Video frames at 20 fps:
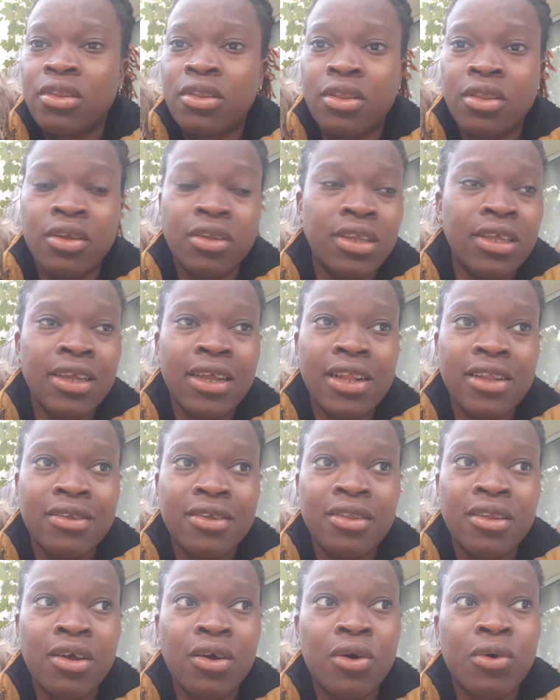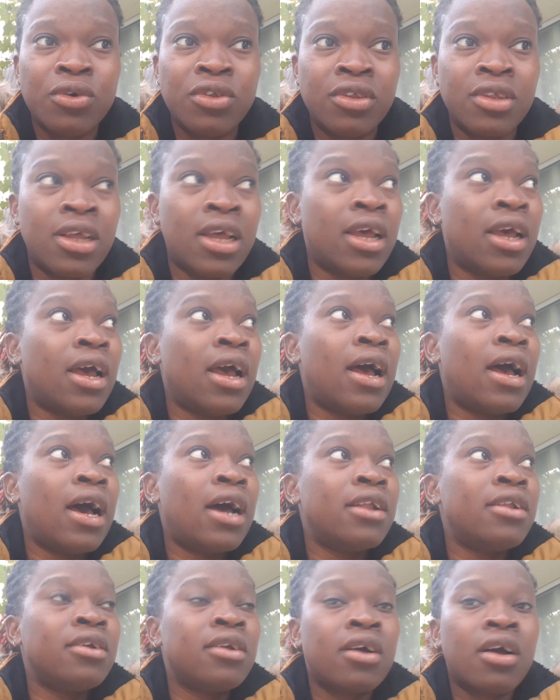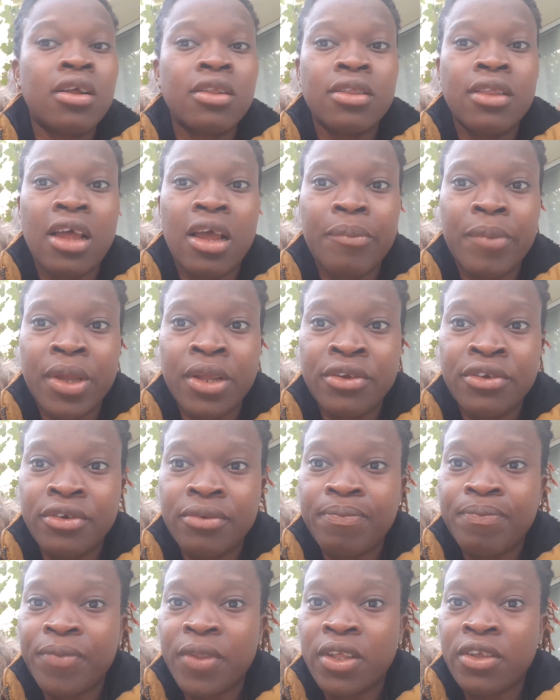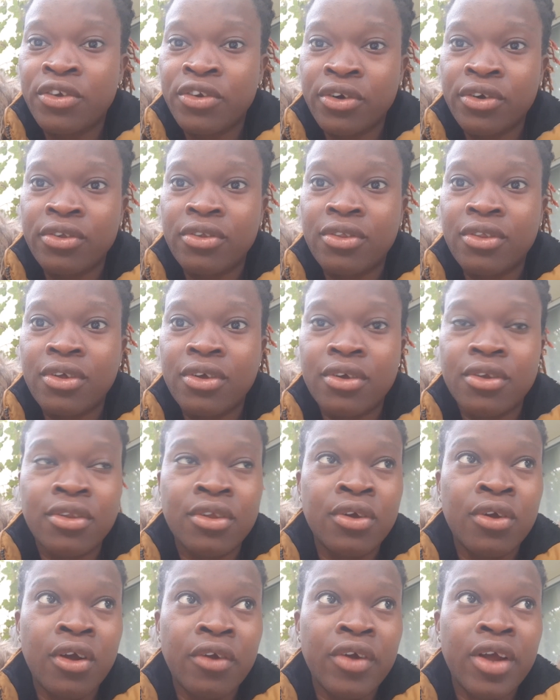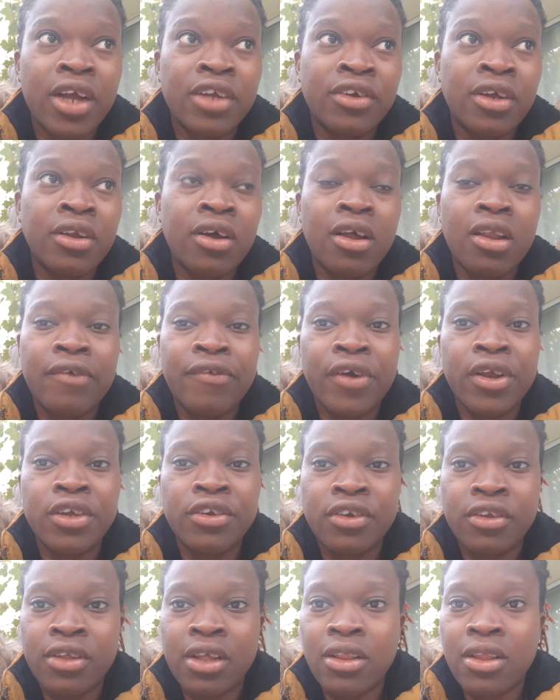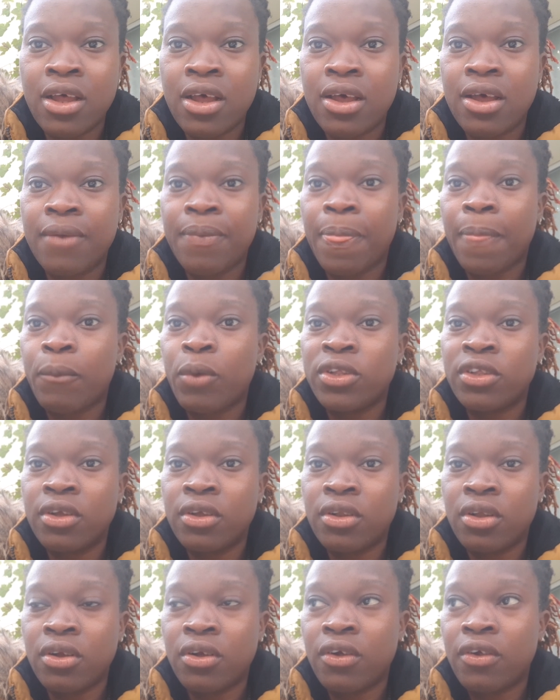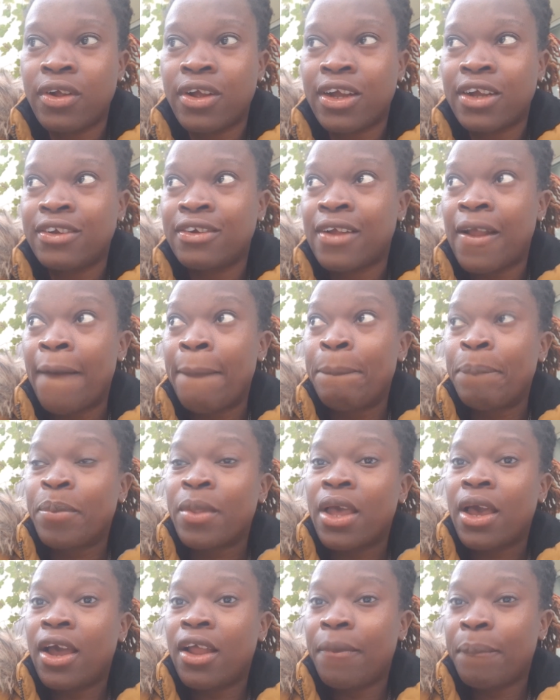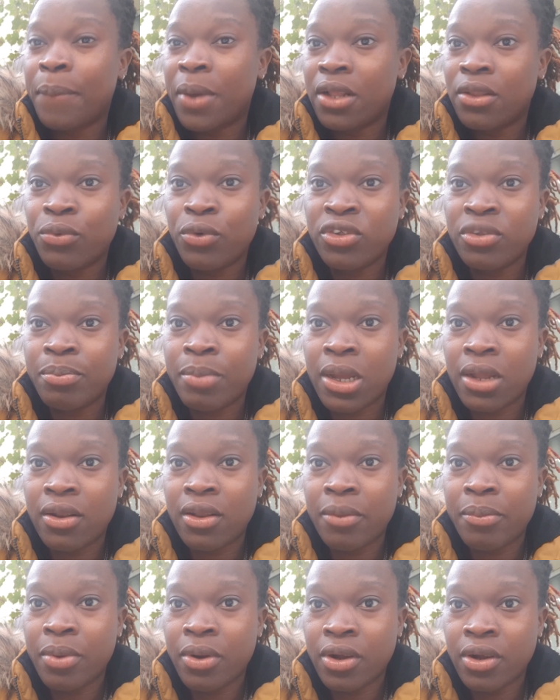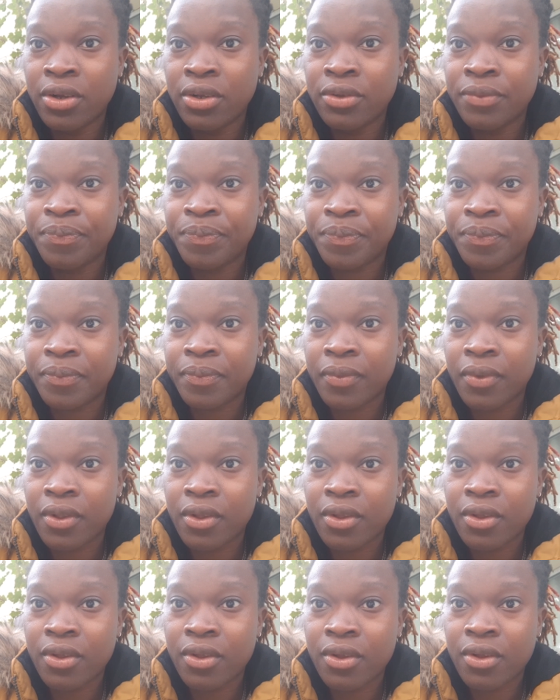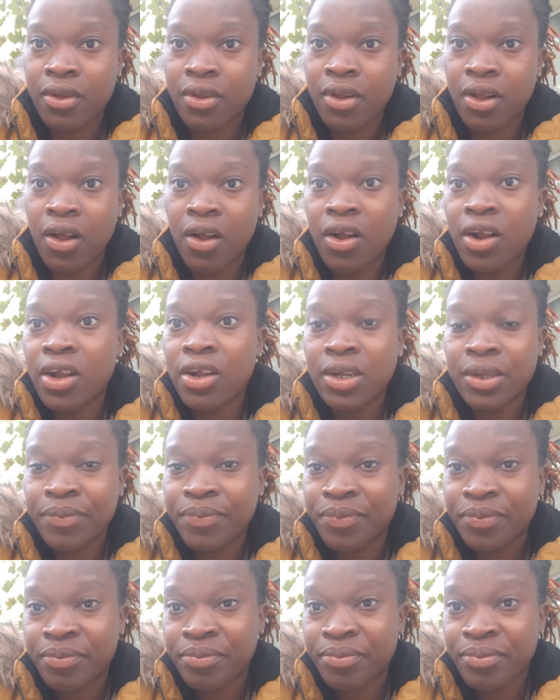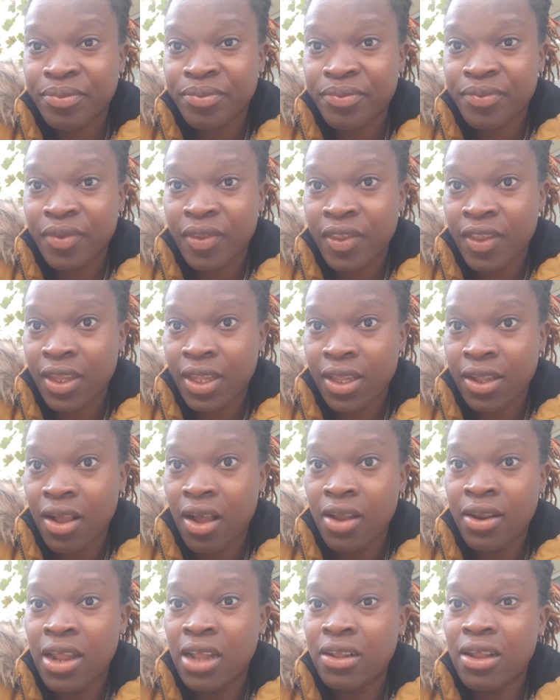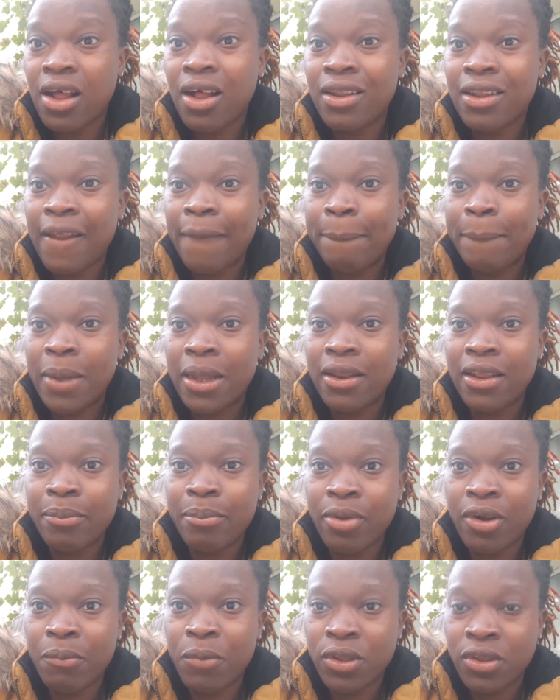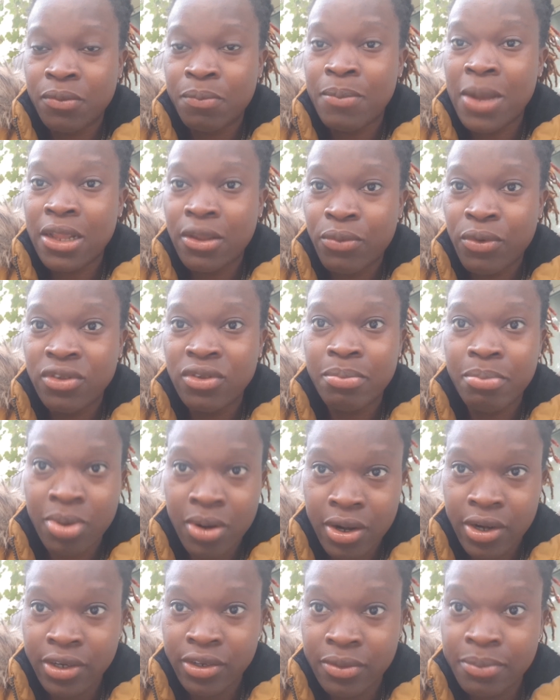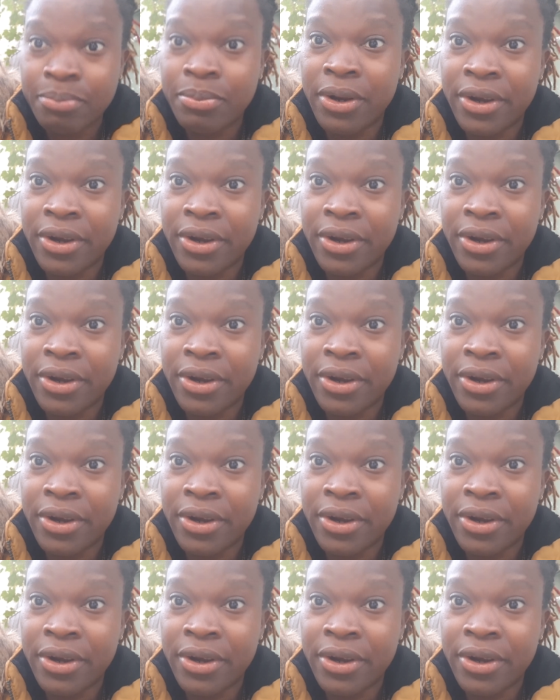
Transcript: Nothing else in the house hadn't got damaged, just the garage and all the furniture that was in the garage, and Matt was badly burned, or not all that badly burned, but Matt was burned.